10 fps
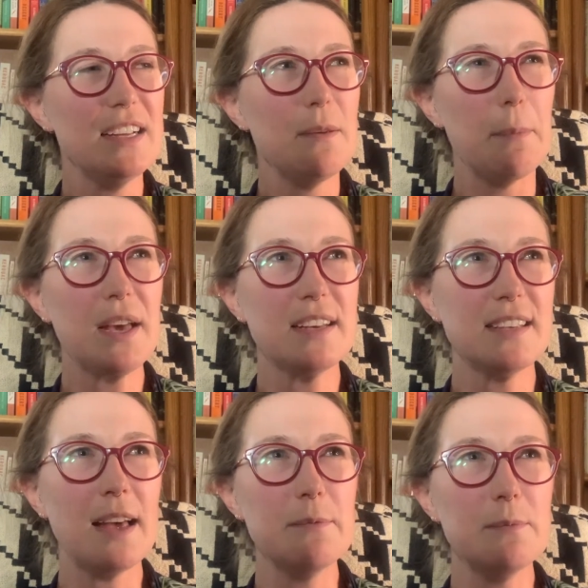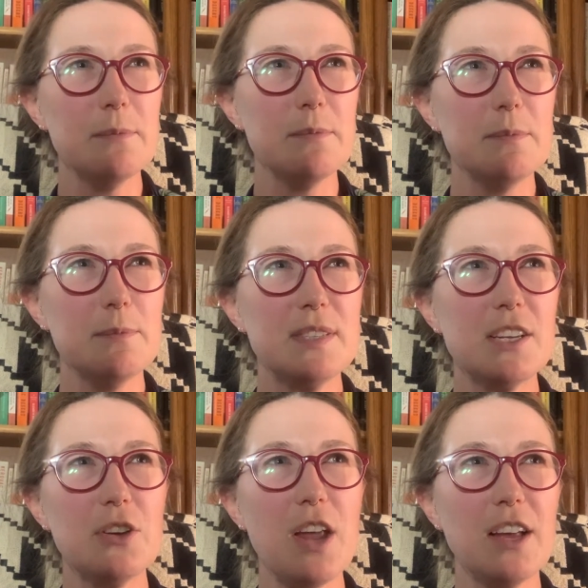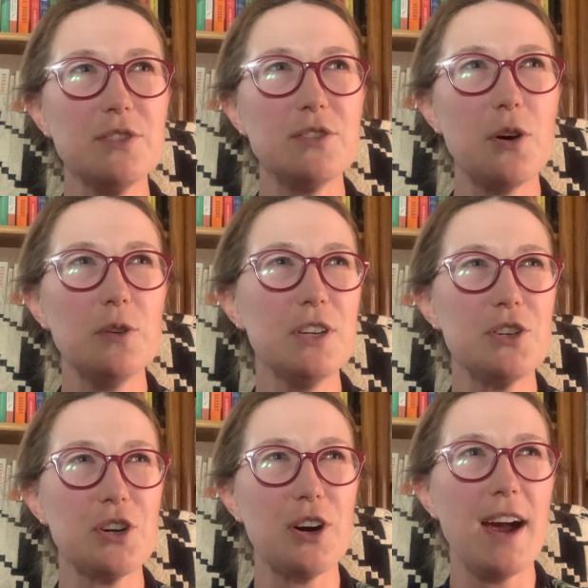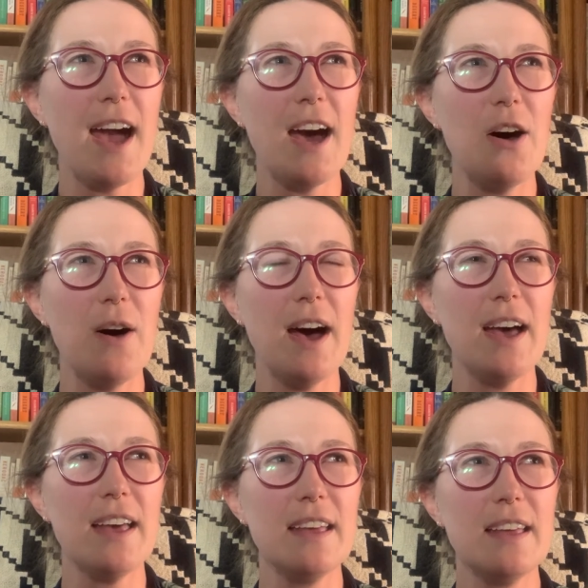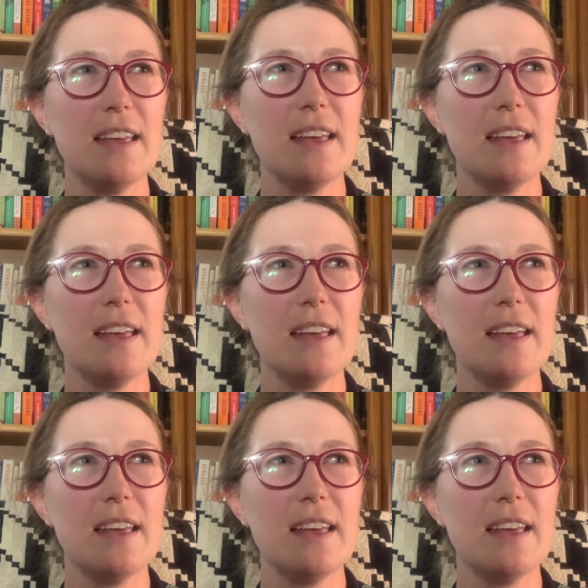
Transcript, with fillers: because I'm still not totally sure how I